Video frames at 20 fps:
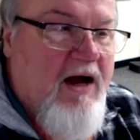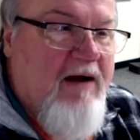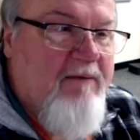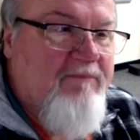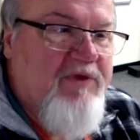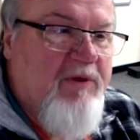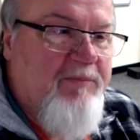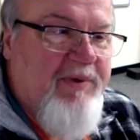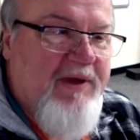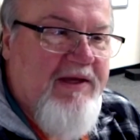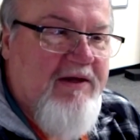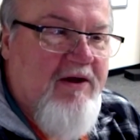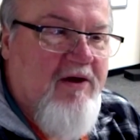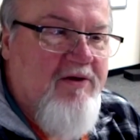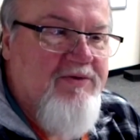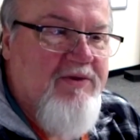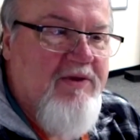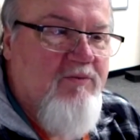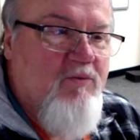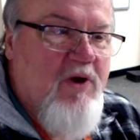Depending
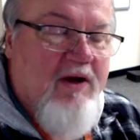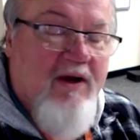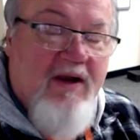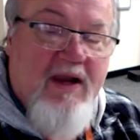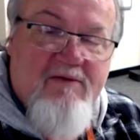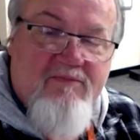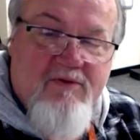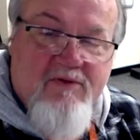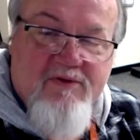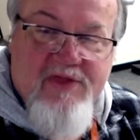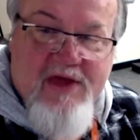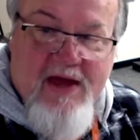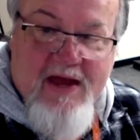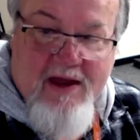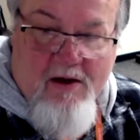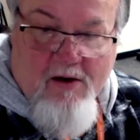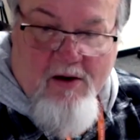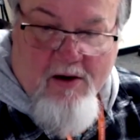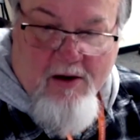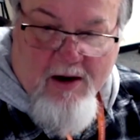on what level
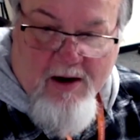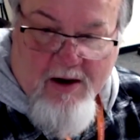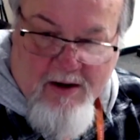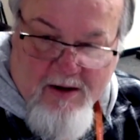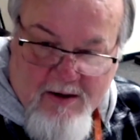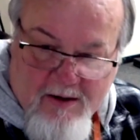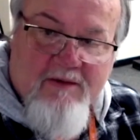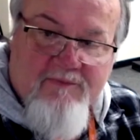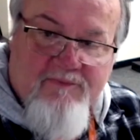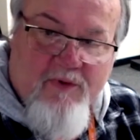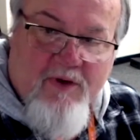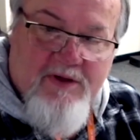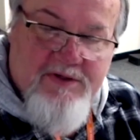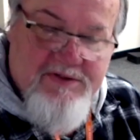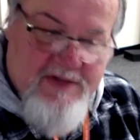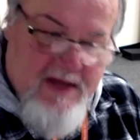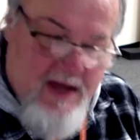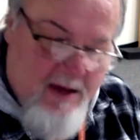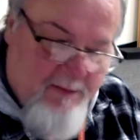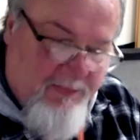they are. For
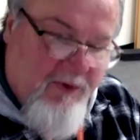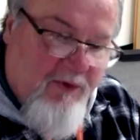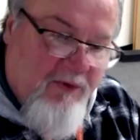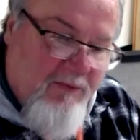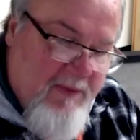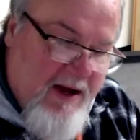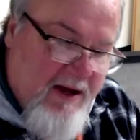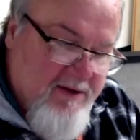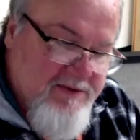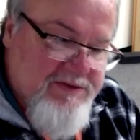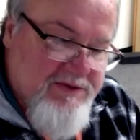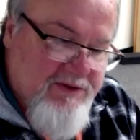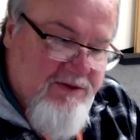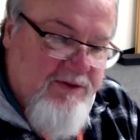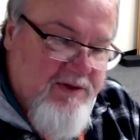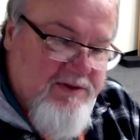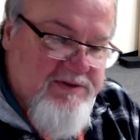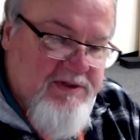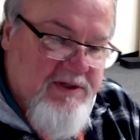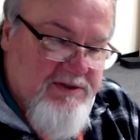example, my
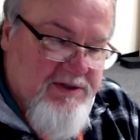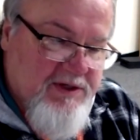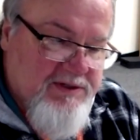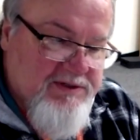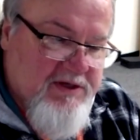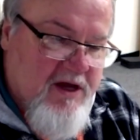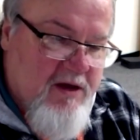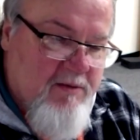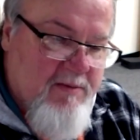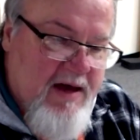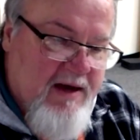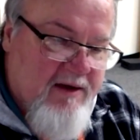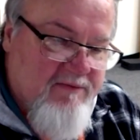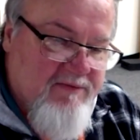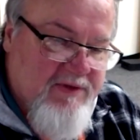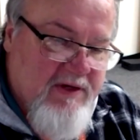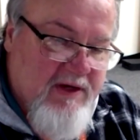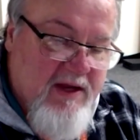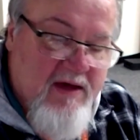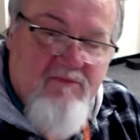students had just come out
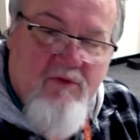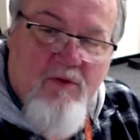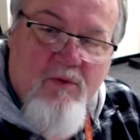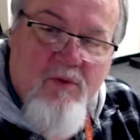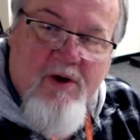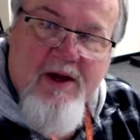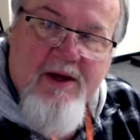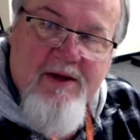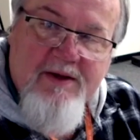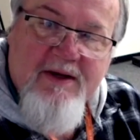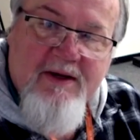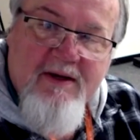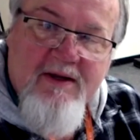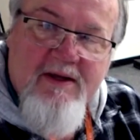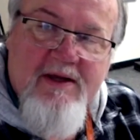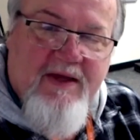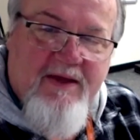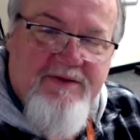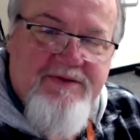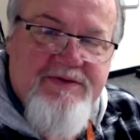of the level 1.
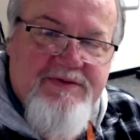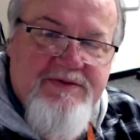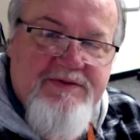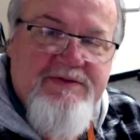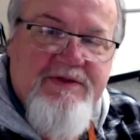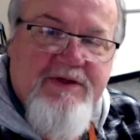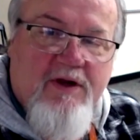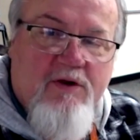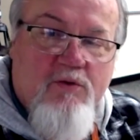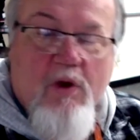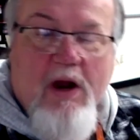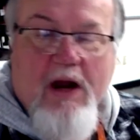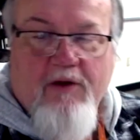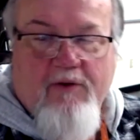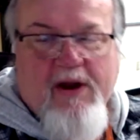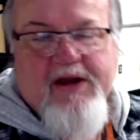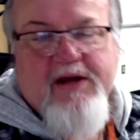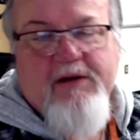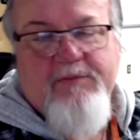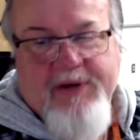It's, our
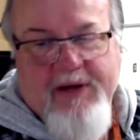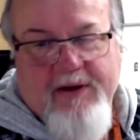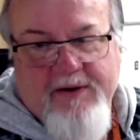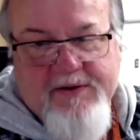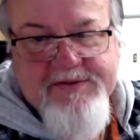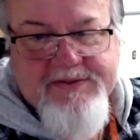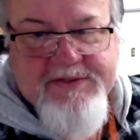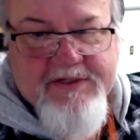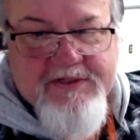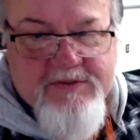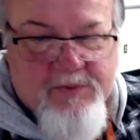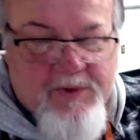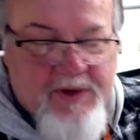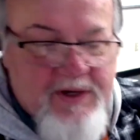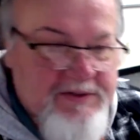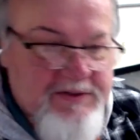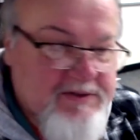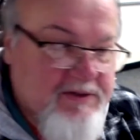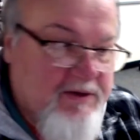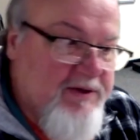grading period is 6
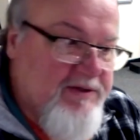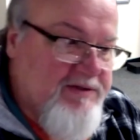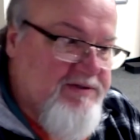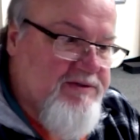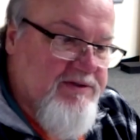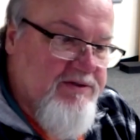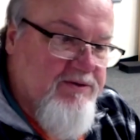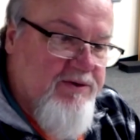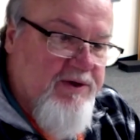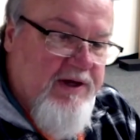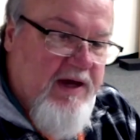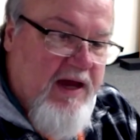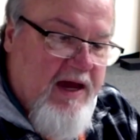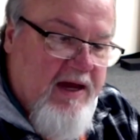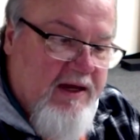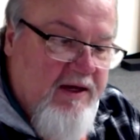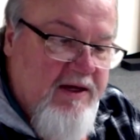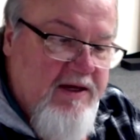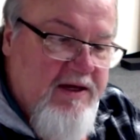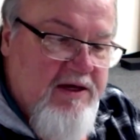weeks, so it's doing
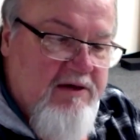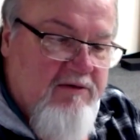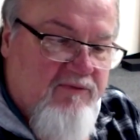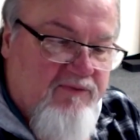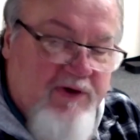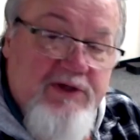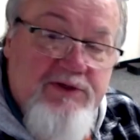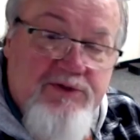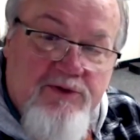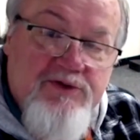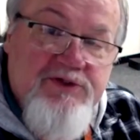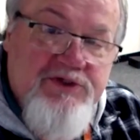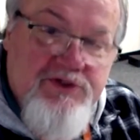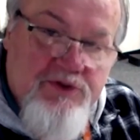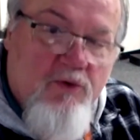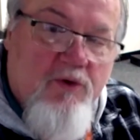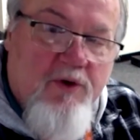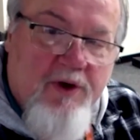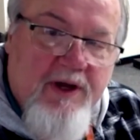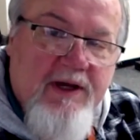a feature
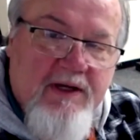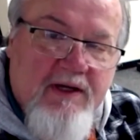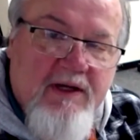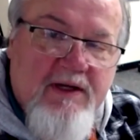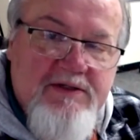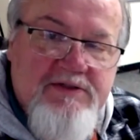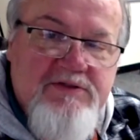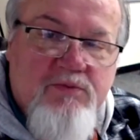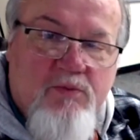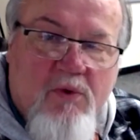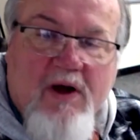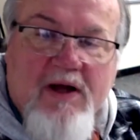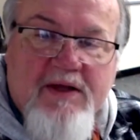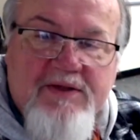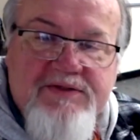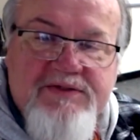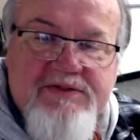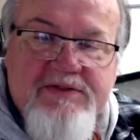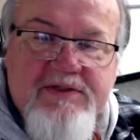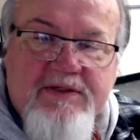story at least
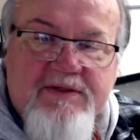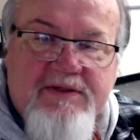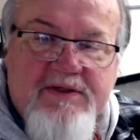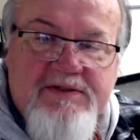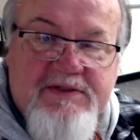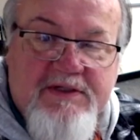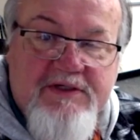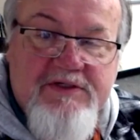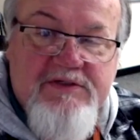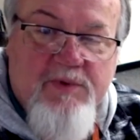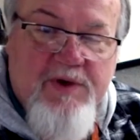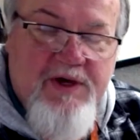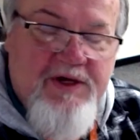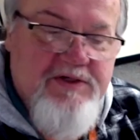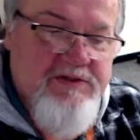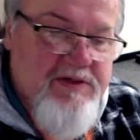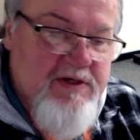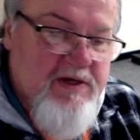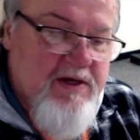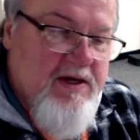once in the 6
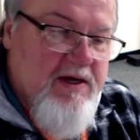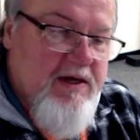weeks.